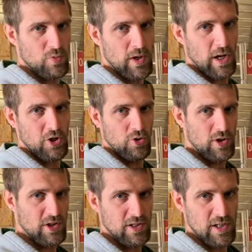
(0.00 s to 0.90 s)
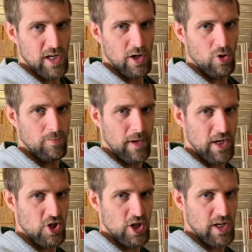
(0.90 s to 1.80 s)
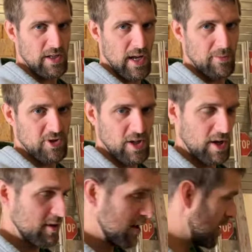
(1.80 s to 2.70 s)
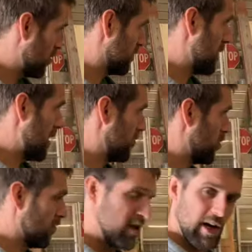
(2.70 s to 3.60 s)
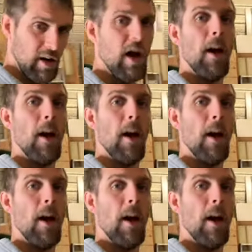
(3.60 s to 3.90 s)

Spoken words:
we gotta do because it's like a homemade jiggy table saw thingy bobber over there.